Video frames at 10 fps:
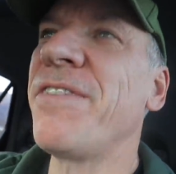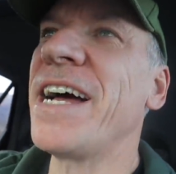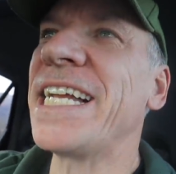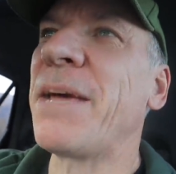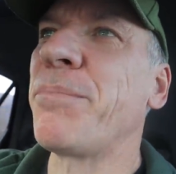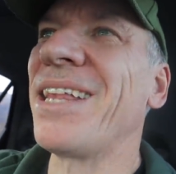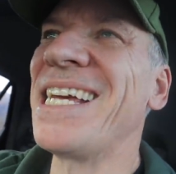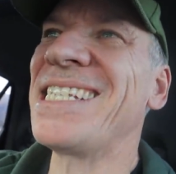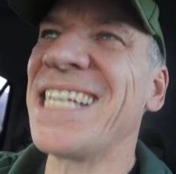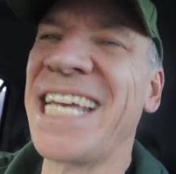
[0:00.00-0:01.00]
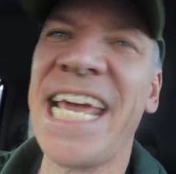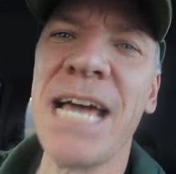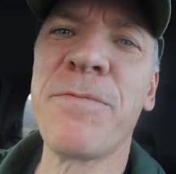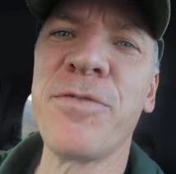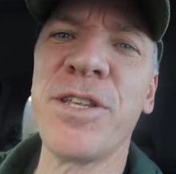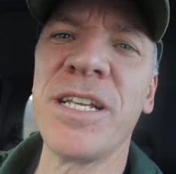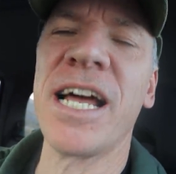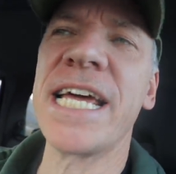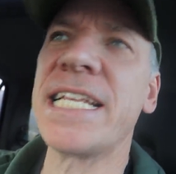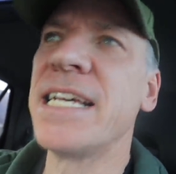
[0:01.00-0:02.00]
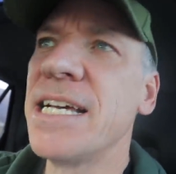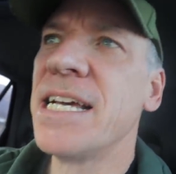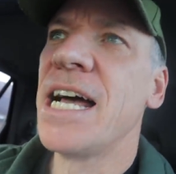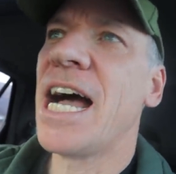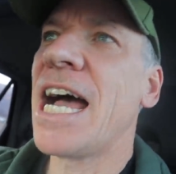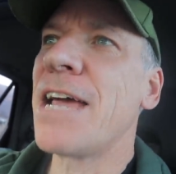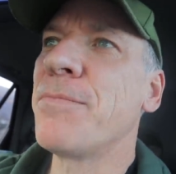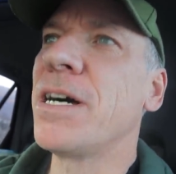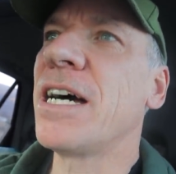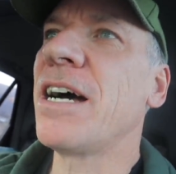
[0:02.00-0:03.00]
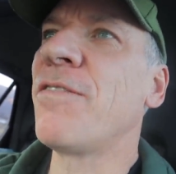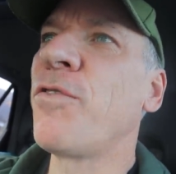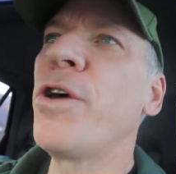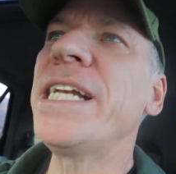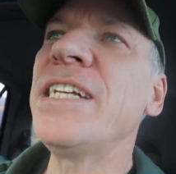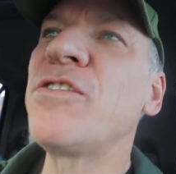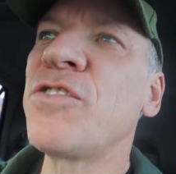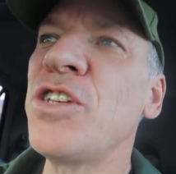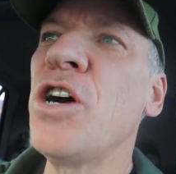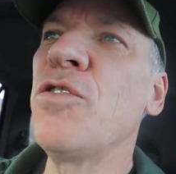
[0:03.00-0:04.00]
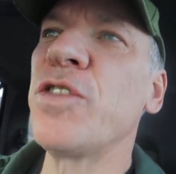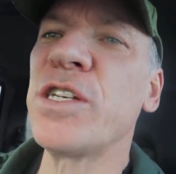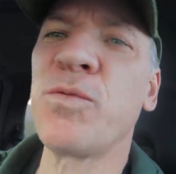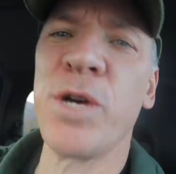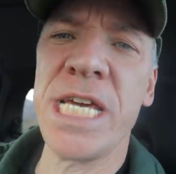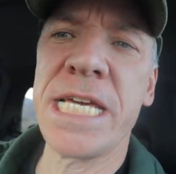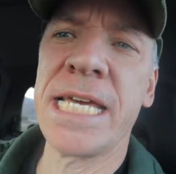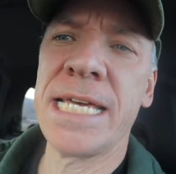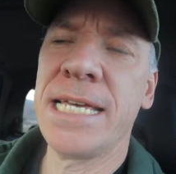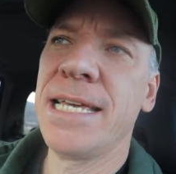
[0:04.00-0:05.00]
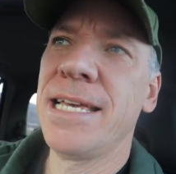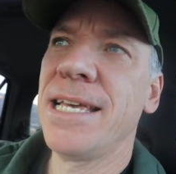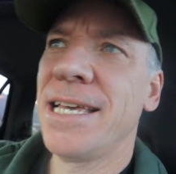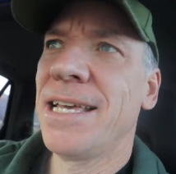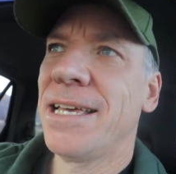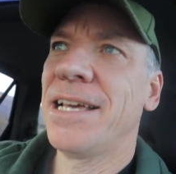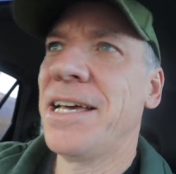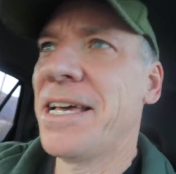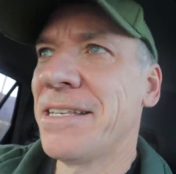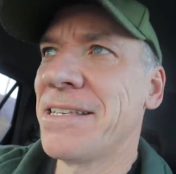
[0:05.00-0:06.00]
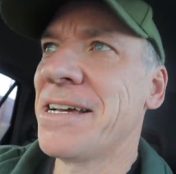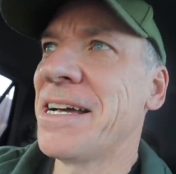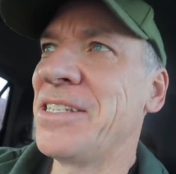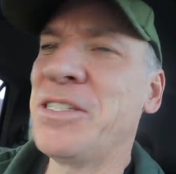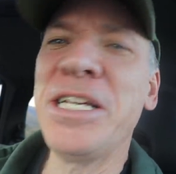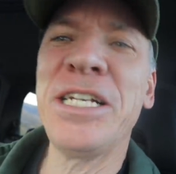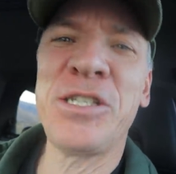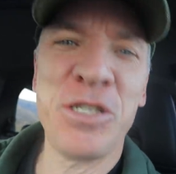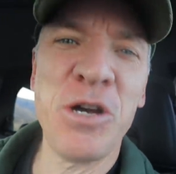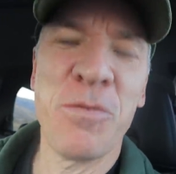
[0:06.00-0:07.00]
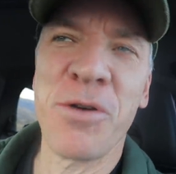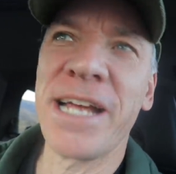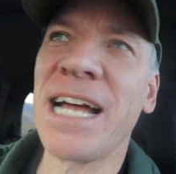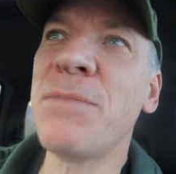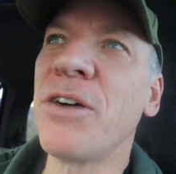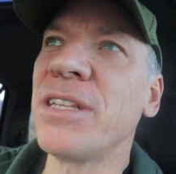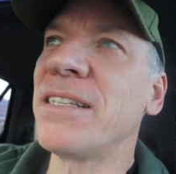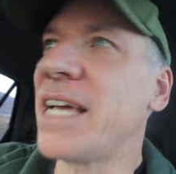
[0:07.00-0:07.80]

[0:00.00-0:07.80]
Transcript: to find a place to camp for the night. I'm avoiding snow this week. And I just need a snow break. I'm out in the